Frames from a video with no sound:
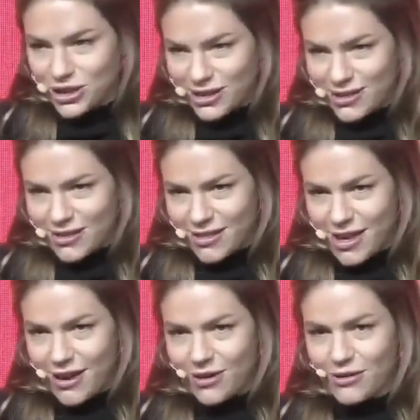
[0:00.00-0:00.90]
at
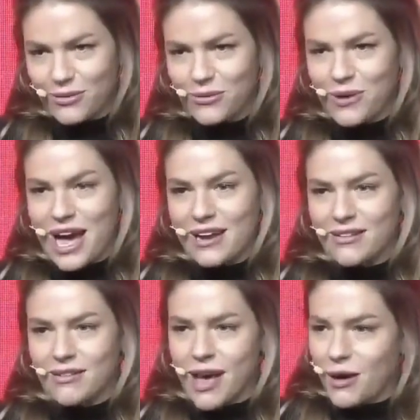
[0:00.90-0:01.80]
scale. And
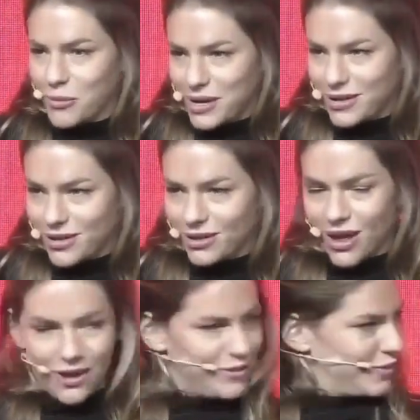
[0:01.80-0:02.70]
scale means a
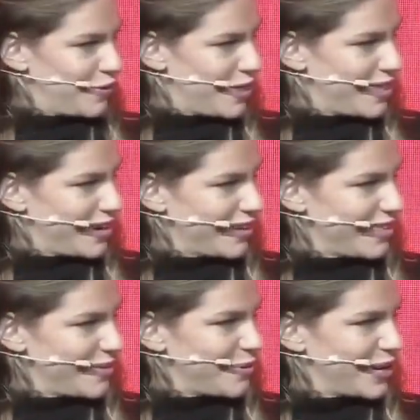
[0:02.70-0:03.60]
lot of different things
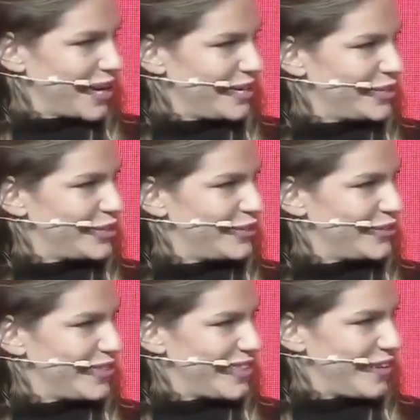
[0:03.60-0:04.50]
that we'll get into
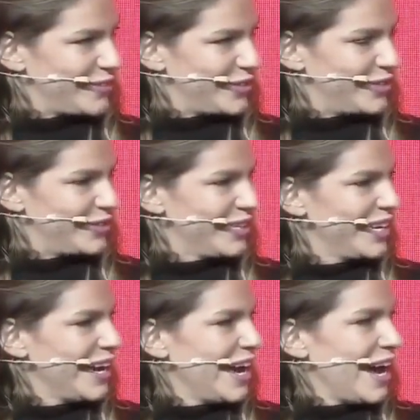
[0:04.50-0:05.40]
this afternoon.
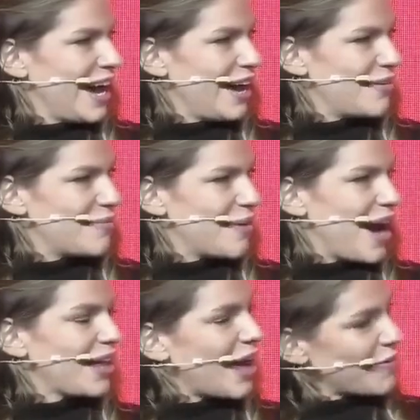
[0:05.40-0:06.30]
I'll
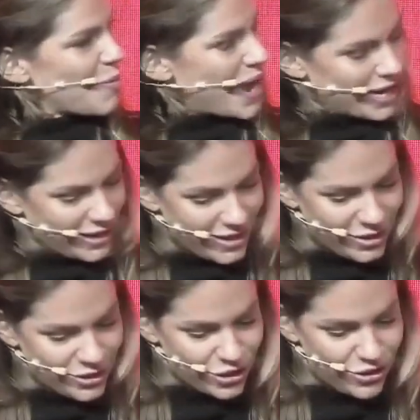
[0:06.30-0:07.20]
have our panelists
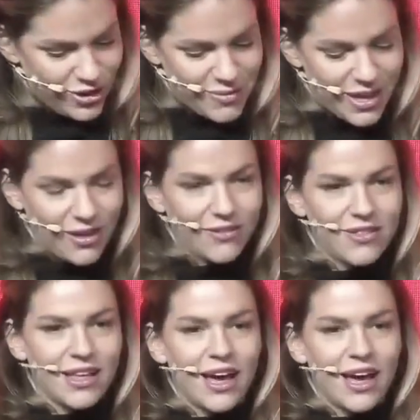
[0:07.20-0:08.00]
introduce themselves.